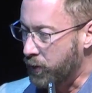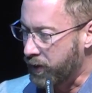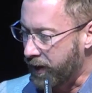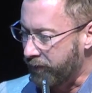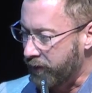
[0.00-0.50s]

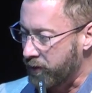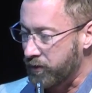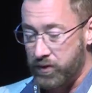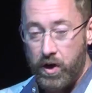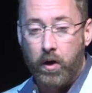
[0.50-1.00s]
You give
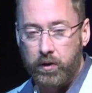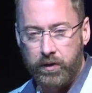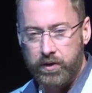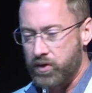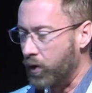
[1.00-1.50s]
your
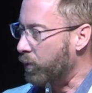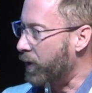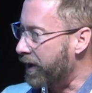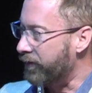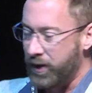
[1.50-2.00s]
dollars
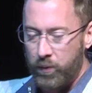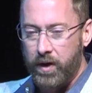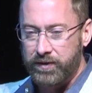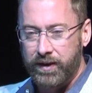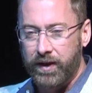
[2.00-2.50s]
or whatever
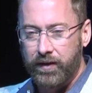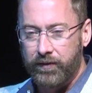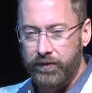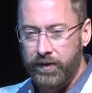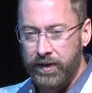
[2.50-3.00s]
you want to
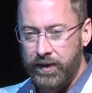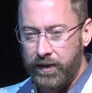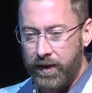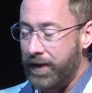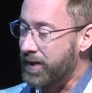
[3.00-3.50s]
give,
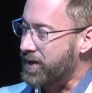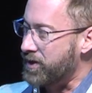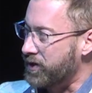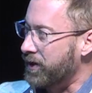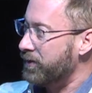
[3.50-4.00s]
and
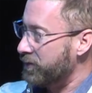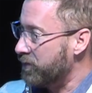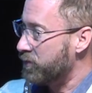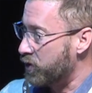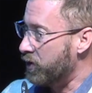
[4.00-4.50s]
that's actually
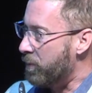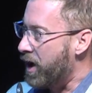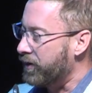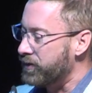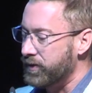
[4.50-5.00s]
true
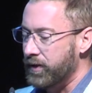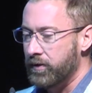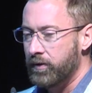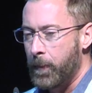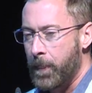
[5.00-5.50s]

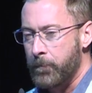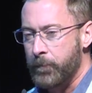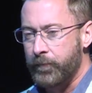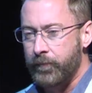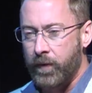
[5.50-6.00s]
democracy.
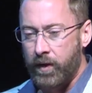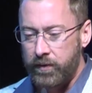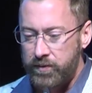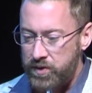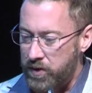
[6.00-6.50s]

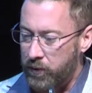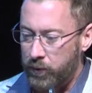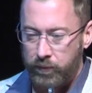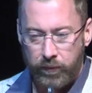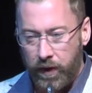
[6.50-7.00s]

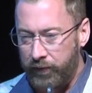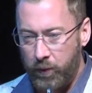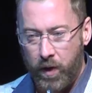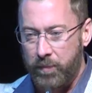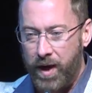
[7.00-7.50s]

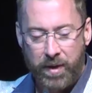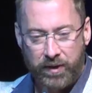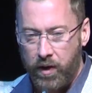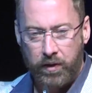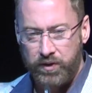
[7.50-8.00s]
If you want to
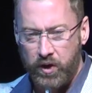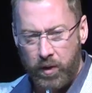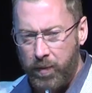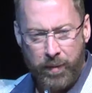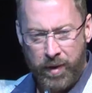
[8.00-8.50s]
buy
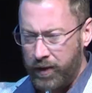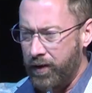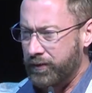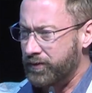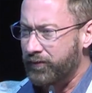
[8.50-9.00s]
McDonald's, you go buy
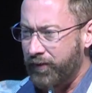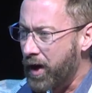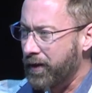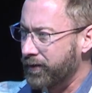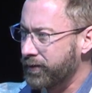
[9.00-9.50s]
McDonald's,
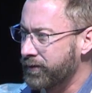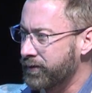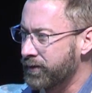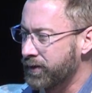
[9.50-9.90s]
fine.